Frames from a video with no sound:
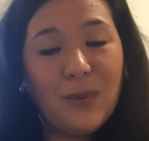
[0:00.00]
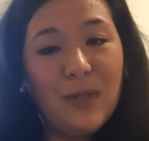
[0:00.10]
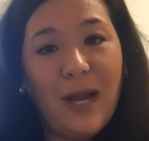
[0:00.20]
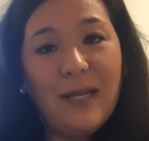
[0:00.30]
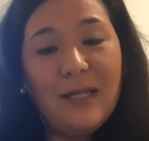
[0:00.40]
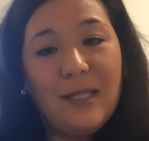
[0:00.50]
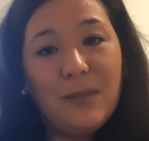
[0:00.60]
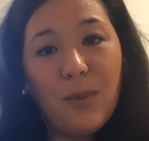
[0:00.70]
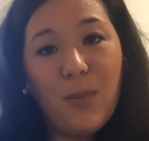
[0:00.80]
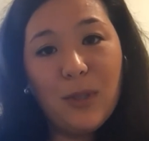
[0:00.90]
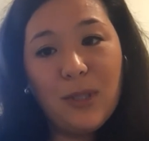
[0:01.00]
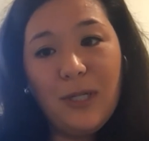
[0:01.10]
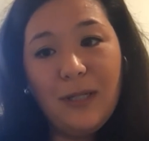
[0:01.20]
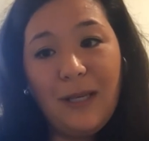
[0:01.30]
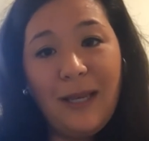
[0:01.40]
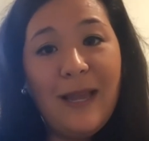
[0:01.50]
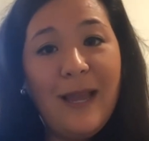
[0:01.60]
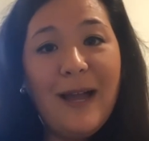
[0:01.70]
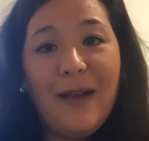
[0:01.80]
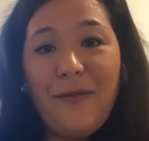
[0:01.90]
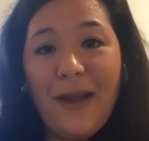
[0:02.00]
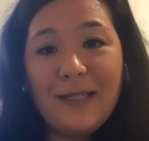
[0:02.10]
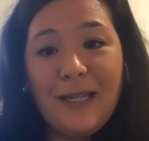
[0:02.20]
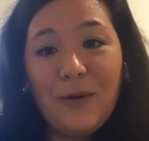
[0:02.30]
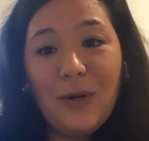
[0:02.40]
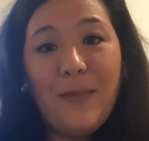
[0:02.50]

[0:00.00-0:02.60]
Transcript: we're not disproportionately affecting or